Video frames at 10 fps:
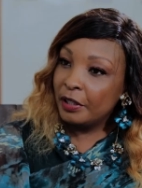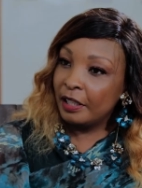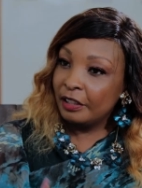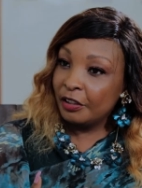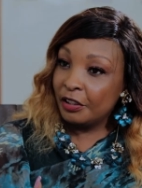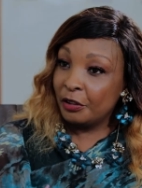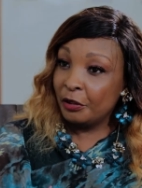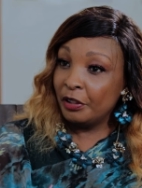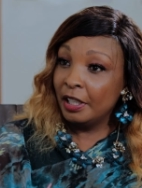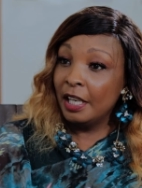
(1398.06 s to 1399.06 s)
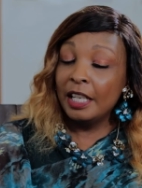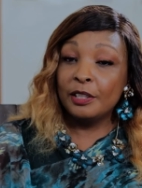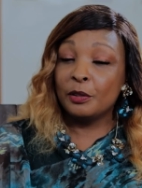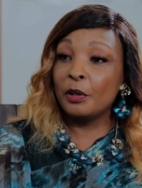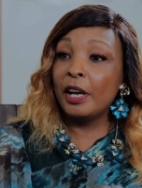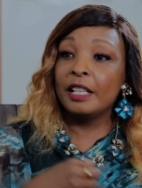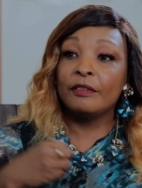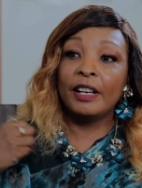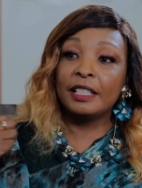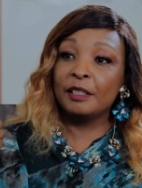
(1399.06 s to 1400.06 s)
with digestion. It's also high in
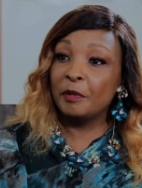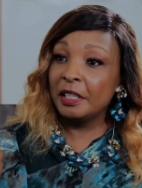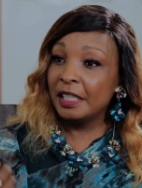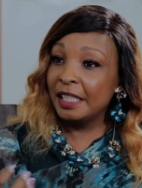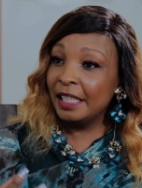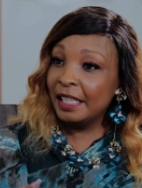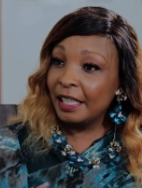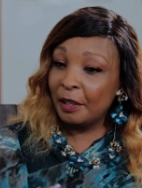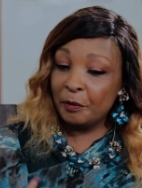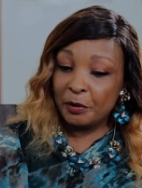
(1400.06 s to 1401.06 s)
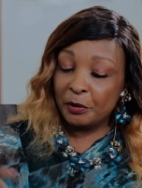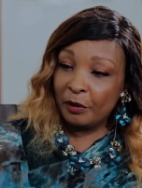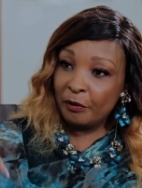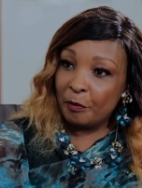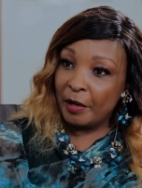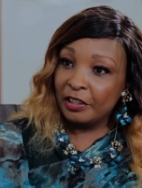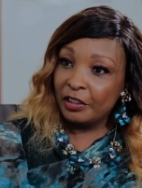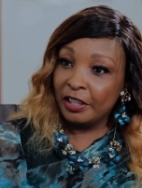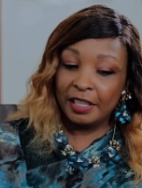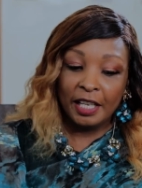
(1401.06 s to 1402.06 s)
vitamin C that helps. So if you
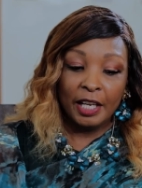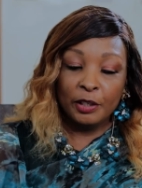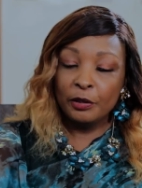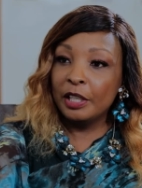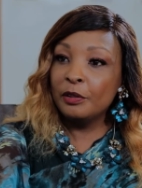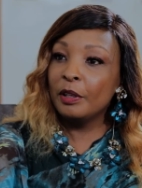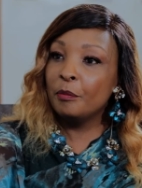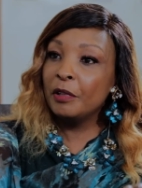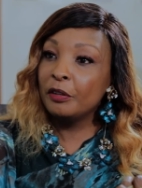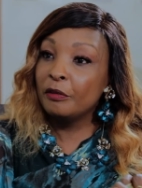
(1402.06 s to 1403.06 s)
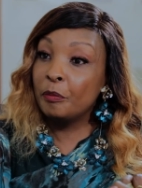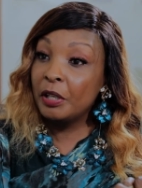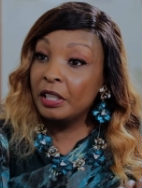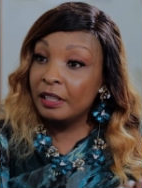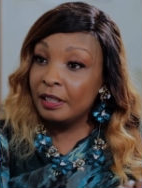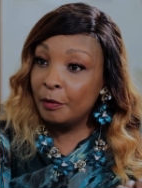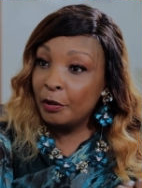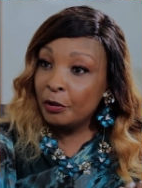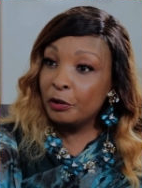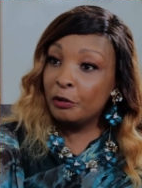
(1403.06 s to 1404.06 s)
mash it, you can do a bit of peas,
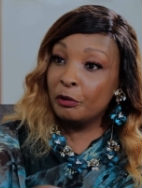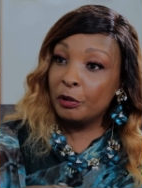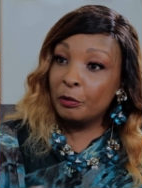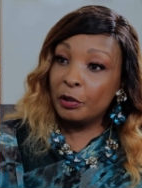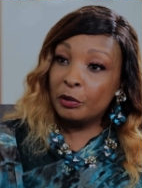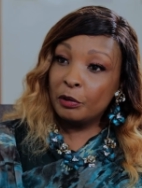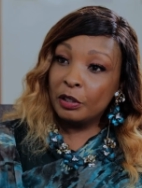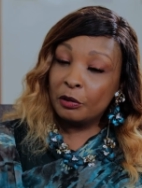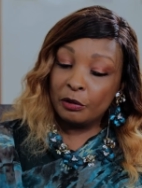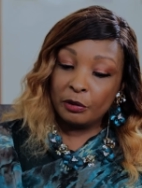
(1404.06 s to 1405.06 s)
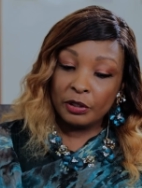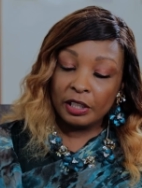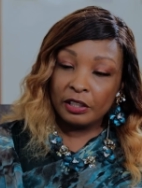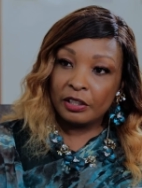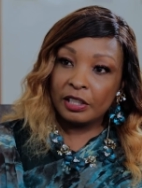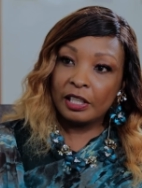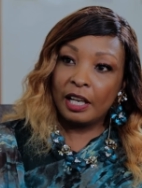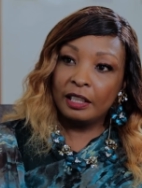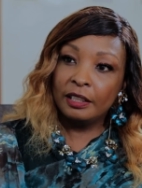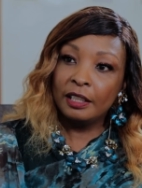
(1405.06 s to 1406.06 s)
because you do not want to introduce this
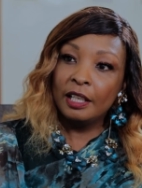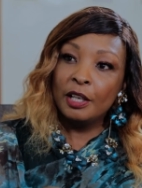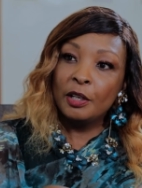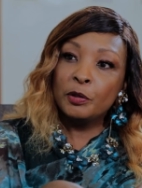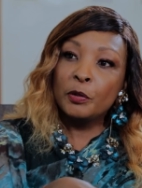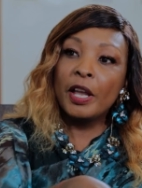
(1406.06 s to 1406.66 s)
child to